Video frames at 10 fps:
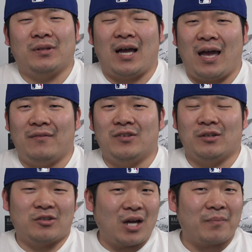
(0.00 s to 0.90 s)
have,
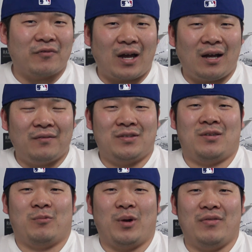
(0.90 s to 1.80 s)
dropped
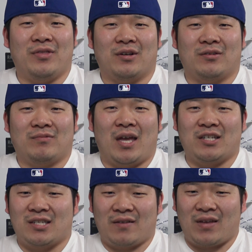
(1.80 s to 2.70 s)
valves when their
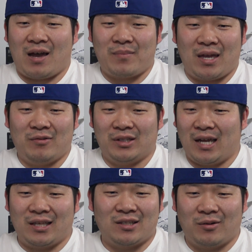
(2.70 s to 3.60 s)
engines have not made really
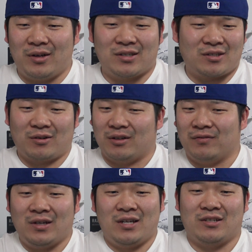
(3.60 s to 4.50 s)
any noise. It sort
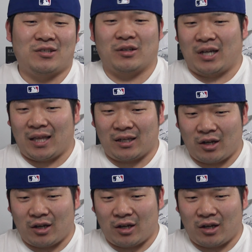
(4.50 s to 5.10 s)
of kind of